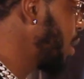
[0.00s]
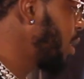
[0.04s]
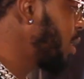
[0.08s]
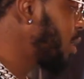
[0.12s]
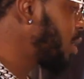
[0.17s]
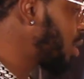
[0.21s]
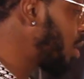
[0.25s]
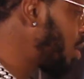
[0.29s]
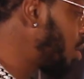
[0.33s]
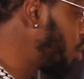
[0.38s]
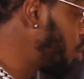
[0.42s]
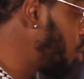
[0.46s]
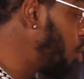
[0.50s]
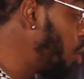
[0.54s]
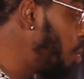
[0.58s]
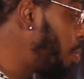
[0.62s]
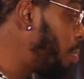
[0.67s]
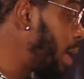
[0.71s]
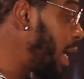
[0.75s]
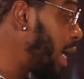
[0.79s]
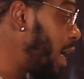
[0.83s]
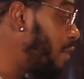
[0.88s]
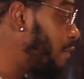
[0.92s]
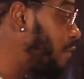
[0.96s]
So you
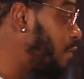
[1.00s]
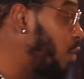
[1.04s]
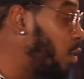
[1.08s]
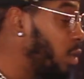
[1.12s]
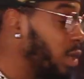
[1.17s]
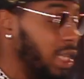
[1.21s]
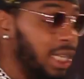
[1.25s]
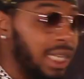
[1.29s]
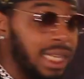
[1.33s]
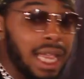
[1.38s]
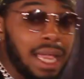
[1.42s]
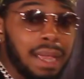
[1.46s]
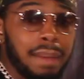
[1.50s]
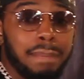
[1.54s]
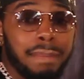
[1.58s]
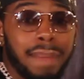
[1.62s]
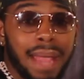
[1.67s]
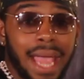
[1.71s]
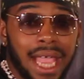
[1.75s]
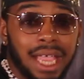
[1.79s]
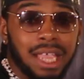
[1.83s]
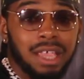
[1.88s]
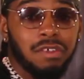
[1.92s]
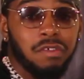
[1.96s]
paying 40K
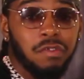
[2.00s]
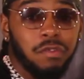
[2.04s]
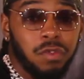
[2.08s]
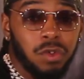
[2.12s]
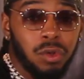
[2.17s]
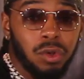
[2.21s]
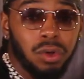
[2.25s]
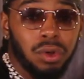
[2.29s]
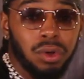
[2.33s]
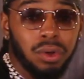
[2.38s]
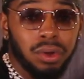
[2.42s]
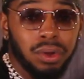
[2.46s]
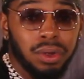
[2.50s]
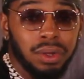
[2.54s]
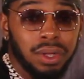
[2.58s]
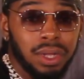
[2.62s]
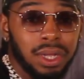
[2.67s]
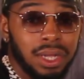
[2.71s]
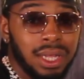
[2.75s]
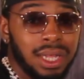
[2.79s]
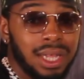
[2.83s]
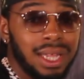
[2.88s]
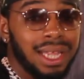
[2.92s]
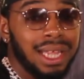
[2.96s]
back in full
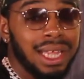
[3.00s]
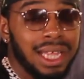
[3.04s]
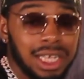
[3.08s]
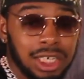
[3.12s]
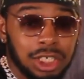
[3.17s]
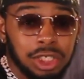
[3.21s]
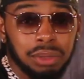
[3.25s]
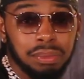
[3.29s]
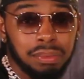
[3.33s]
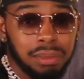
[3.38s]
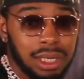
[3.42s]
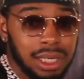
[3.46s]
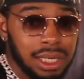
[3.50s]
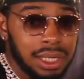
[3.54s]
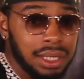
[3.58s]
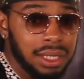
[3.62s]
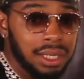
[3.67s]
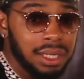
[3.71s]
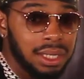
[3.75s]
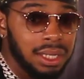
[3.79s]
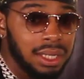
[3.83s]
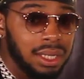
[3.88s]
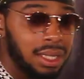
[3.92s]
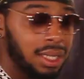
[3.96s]
each month,
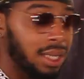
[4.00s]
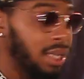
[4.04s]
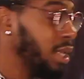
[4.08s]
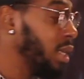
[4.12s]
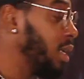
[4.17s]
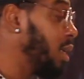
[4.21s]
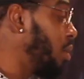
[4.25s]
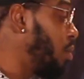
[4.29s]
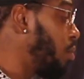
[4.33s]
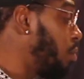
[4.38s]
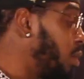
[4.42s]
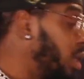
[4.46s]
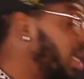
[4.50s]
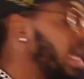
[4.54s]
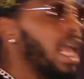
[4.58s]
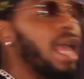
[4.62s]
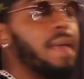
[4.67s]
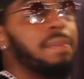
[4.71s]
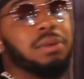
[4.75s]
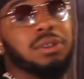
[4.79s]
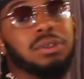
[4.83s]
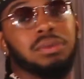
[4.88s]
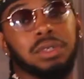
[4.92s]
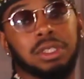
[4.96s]
what
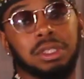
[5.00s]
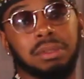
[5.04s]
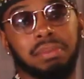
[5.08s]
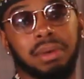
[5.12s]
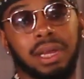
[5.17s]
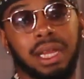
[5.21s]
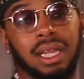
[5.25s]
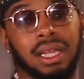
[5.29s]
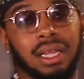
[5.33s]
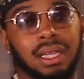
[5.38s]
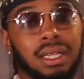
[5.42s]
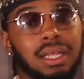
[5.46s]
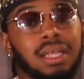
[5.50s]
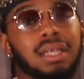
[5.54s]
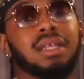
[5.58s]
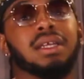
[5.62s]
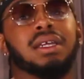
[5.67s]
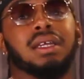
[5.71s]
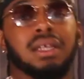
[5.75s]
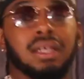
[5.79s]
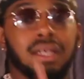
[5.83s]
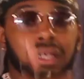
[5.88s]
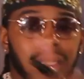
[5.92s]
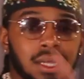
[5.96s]
happens with the bank?
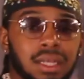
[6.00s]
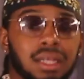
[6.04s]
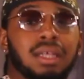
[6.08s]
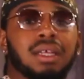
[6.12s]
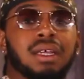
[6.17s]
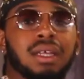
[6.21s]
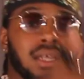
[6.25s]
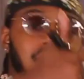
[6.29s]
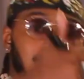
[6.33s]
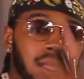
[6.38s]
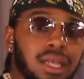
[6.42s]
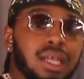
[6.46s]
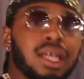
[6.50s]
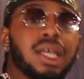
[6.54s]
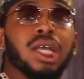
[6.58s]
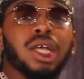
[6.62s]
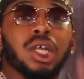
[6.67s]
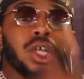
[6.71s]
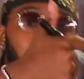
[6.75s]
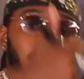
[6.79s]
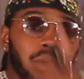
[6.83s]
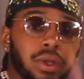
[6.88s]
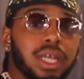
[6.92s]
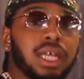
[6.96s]

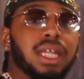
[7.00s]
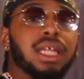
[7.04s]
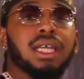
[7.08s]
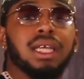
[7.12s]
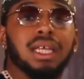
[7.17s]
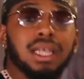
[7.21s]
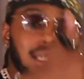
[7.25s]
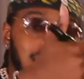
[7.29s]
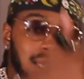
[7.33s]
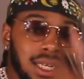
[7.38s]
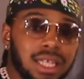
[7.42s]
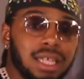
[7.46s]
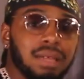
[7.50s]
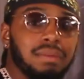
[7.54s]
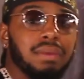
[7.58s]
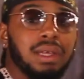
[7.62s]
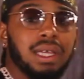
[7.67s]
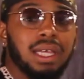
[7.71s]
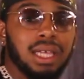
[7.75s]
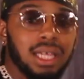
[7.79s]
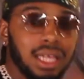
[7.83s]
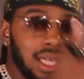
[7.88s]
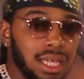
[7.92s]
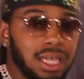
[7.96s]
Credit
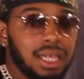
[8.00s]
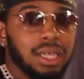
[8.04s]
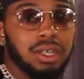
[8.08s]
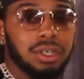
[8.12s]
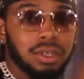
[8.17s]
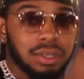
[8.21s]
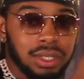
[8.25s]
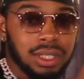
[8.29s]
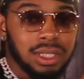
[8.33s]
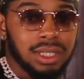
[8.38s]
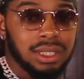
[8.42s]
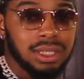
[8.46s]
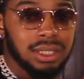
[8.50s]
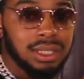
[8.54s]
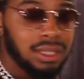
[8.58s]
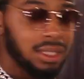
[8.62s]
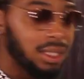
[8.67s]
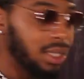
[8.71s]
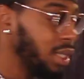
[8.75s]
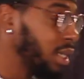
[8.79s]
limit increase.